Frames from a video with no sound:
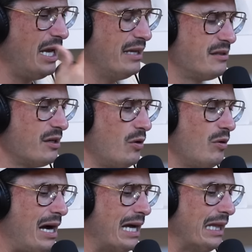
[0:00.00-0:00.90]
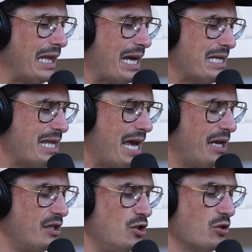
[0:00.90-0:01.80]
And so I like
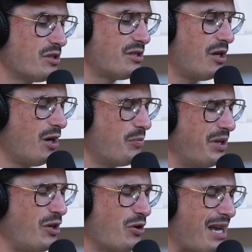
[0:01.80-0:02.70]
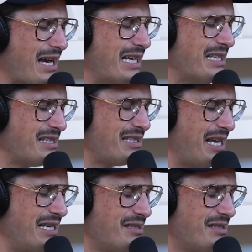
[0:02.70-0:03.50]
that. You're stuck, but you're not going to stay